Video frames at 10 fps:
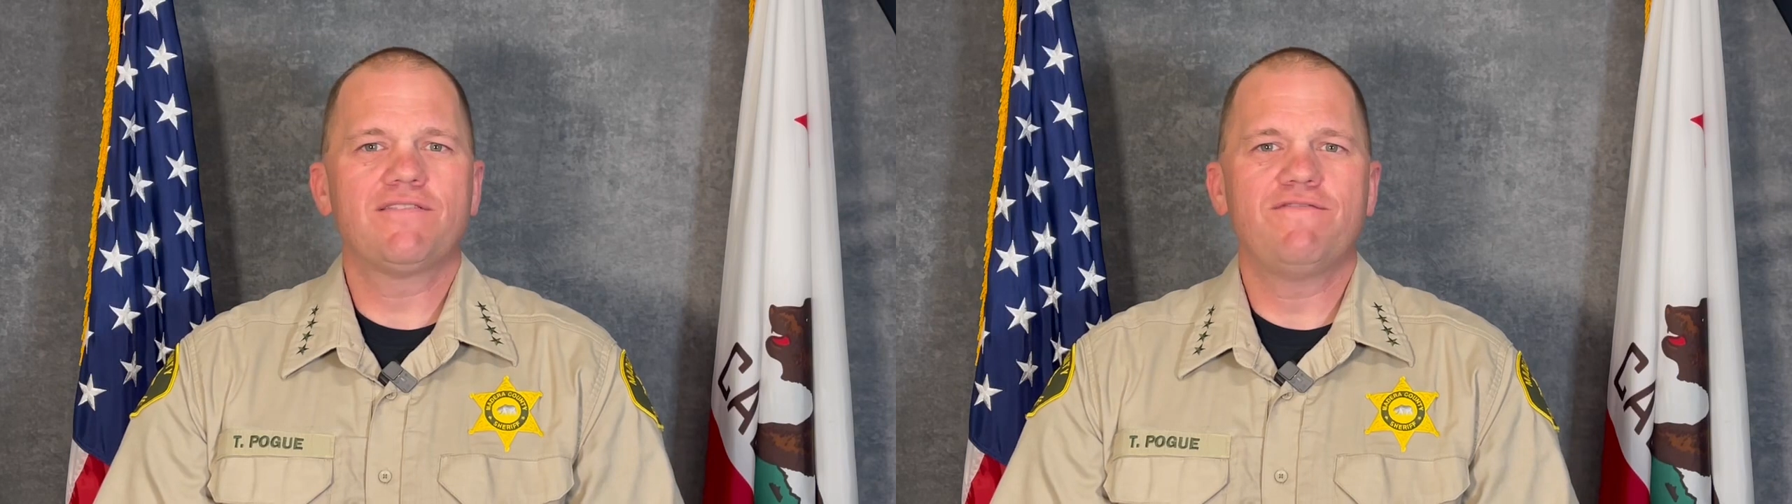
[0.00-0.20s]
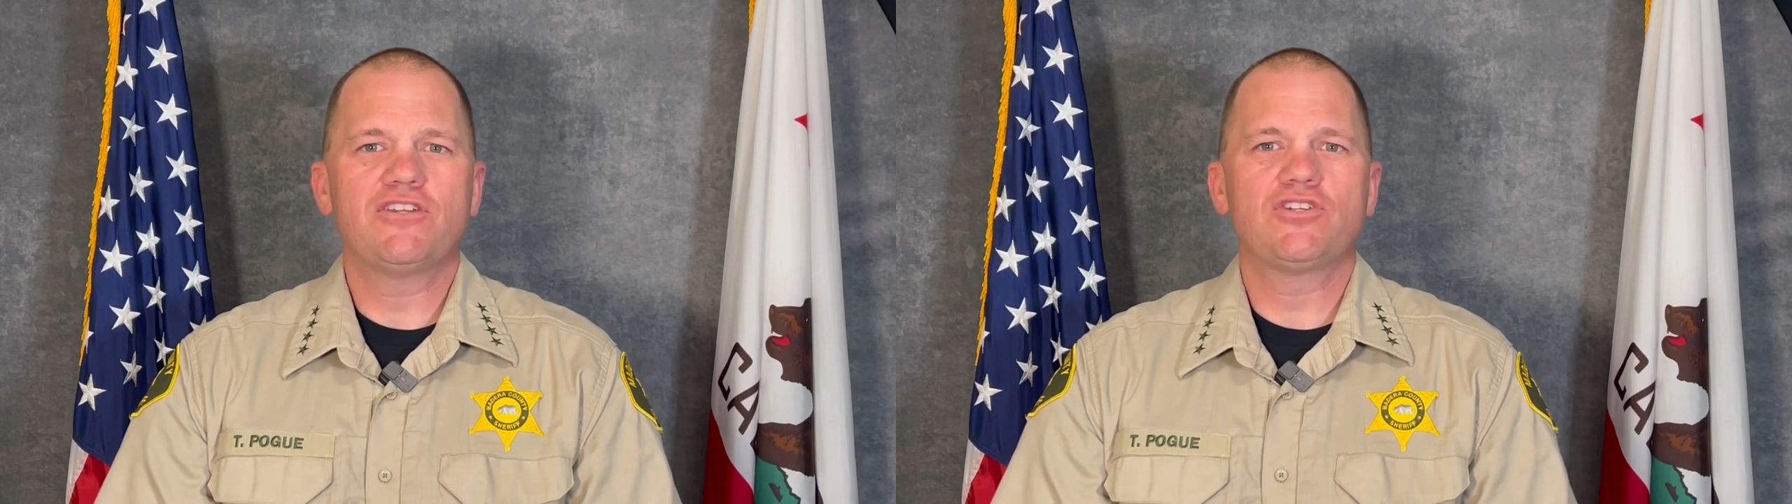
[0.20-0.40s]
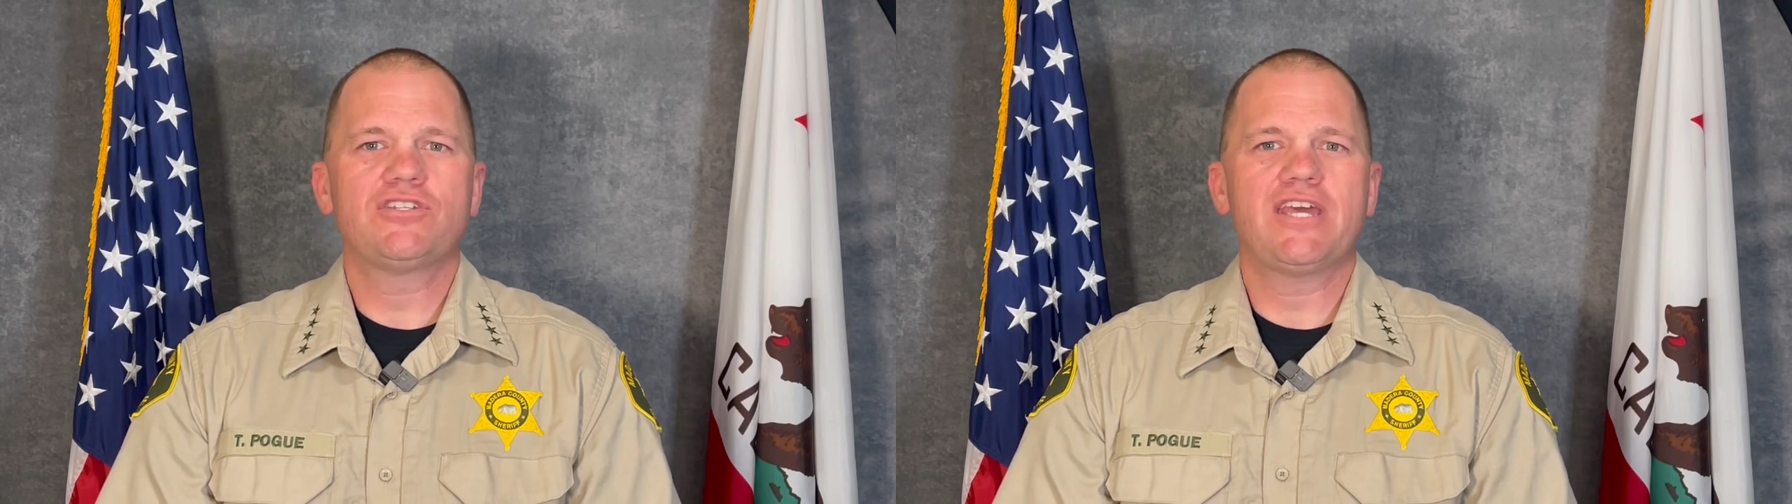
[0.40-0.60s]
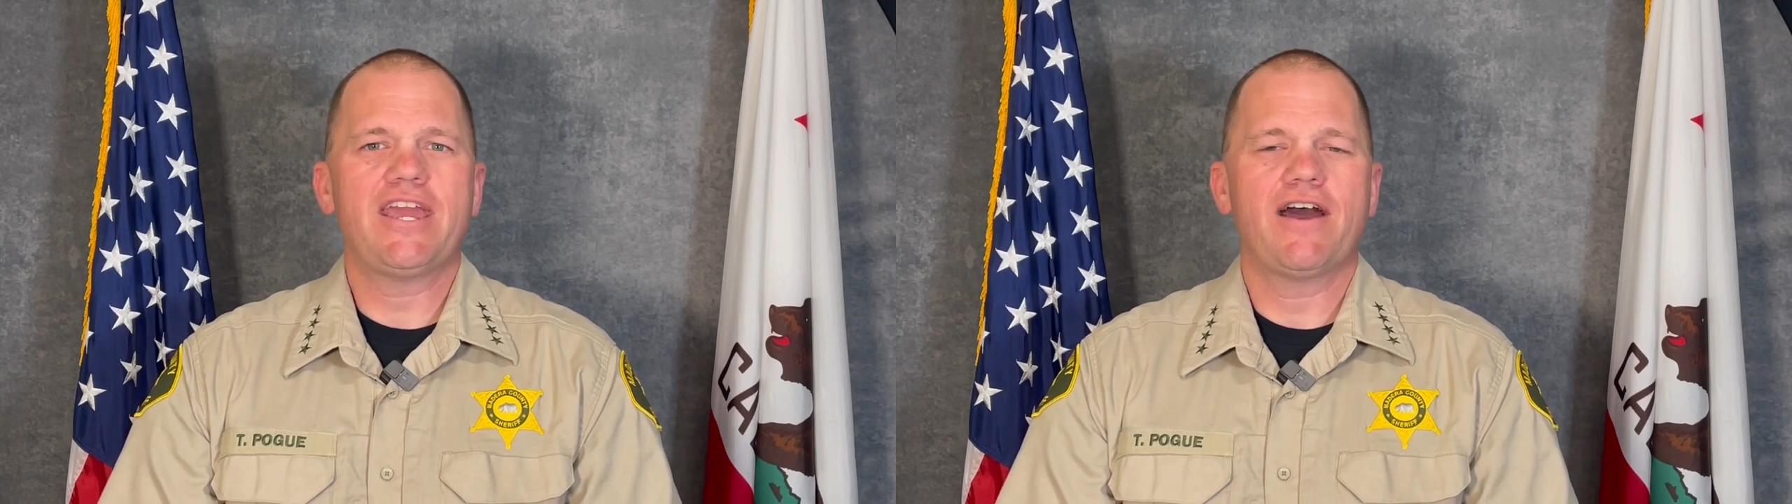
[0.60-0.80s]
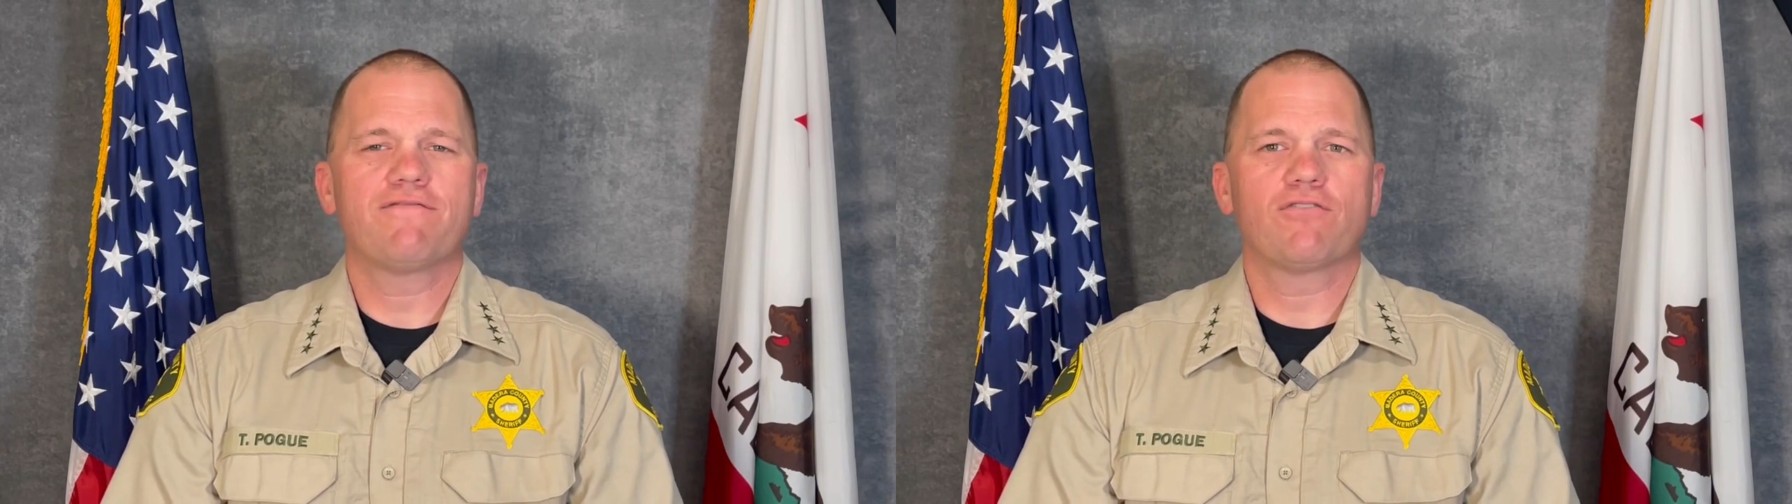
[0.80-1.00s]
and visions they
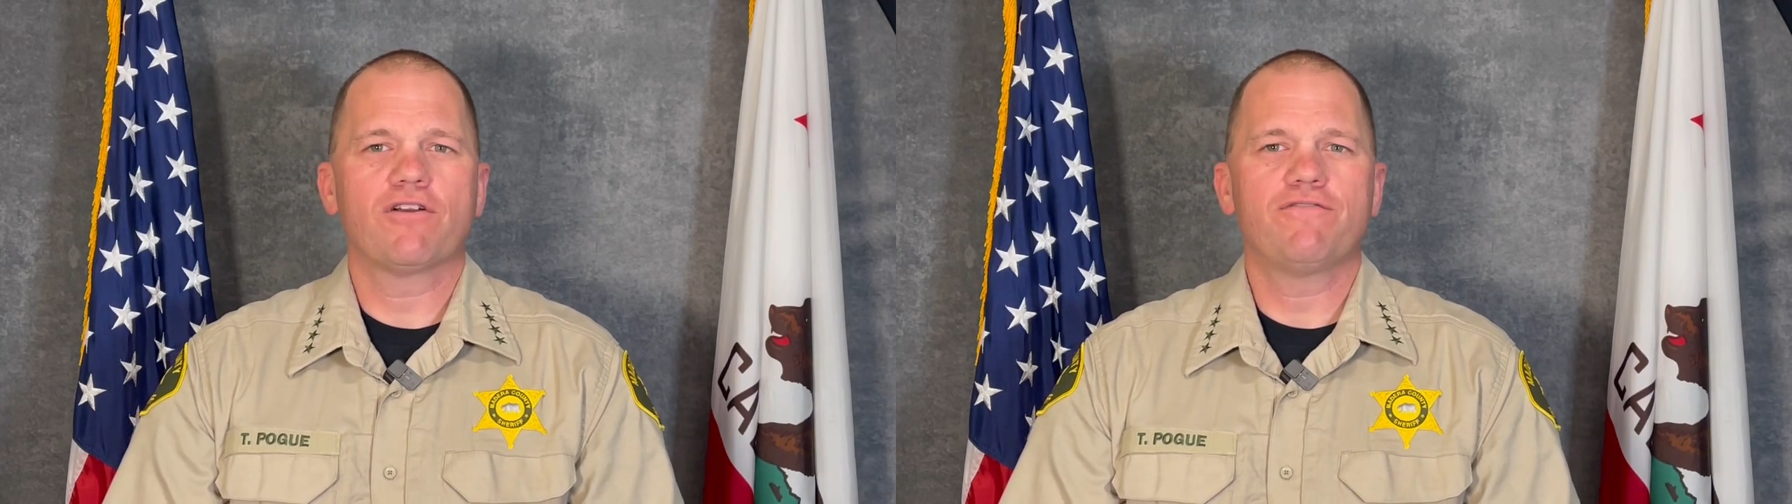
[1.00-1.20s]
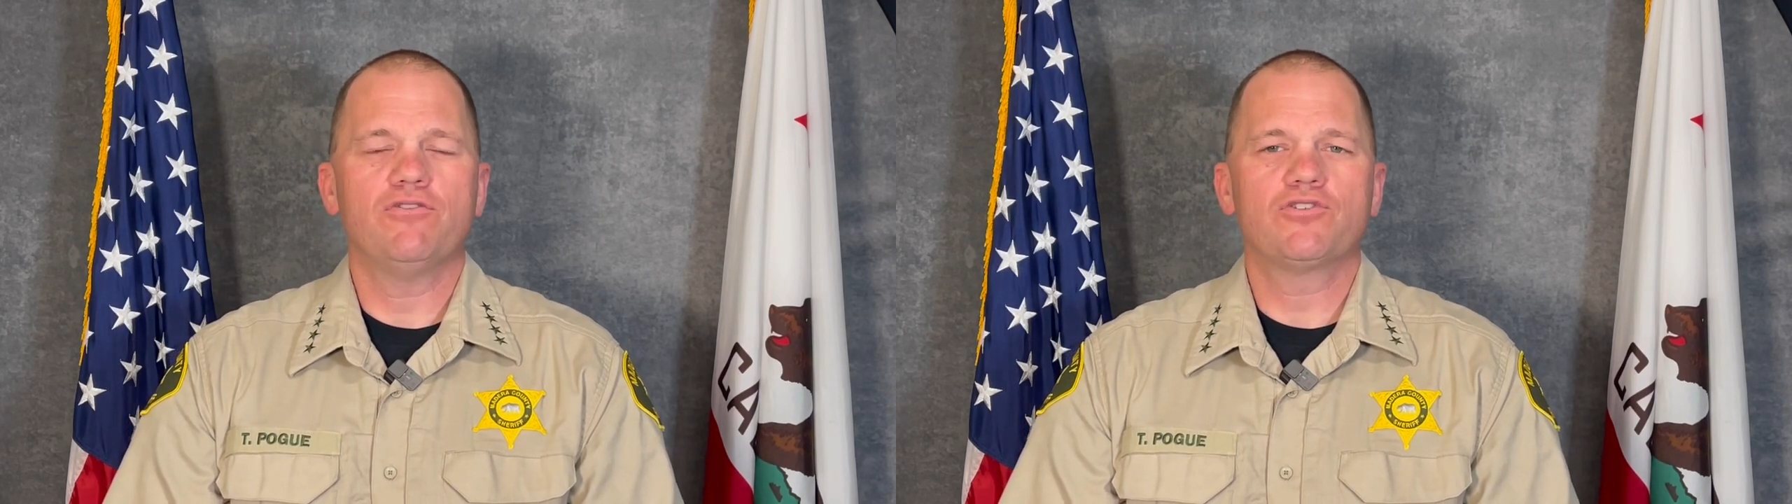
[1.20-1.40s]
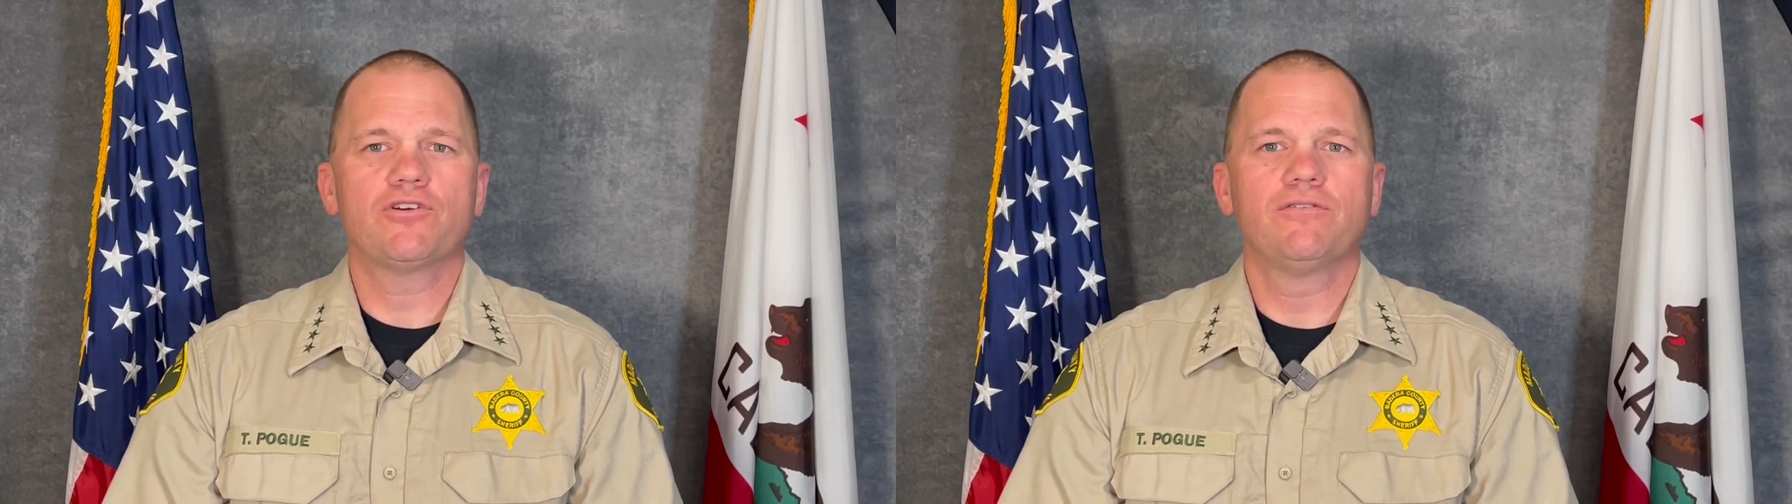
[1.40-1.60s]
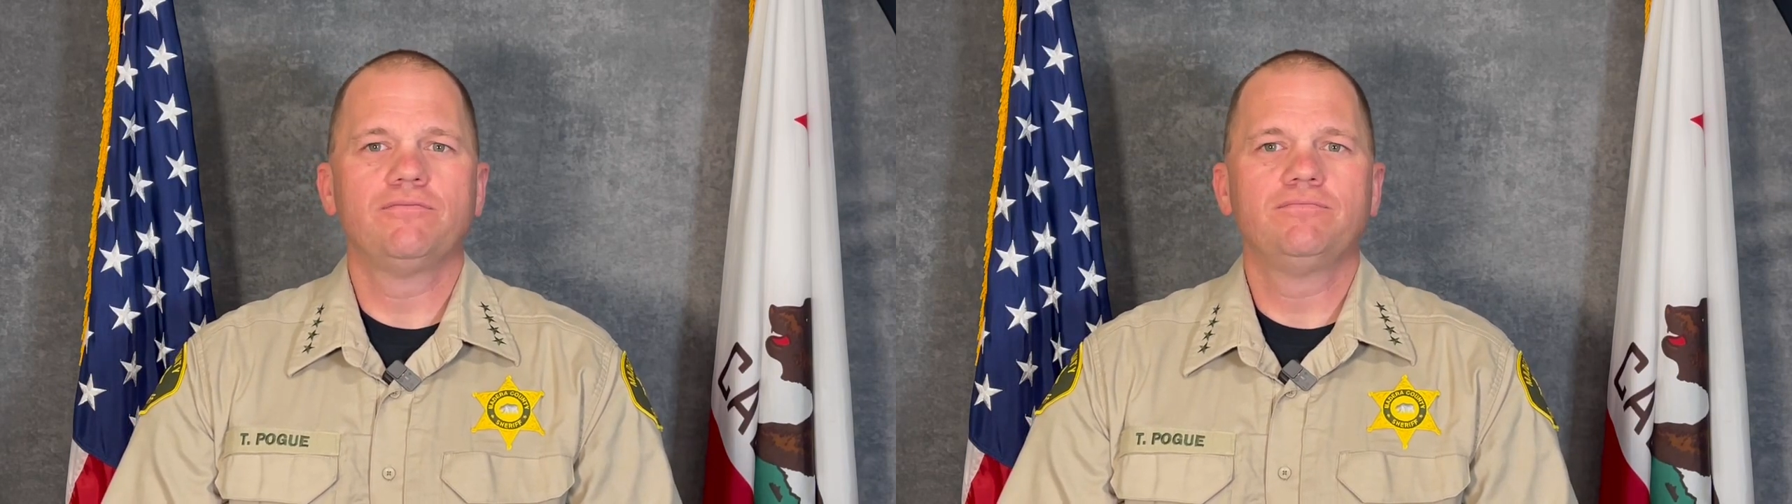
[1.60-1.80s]
have for our future.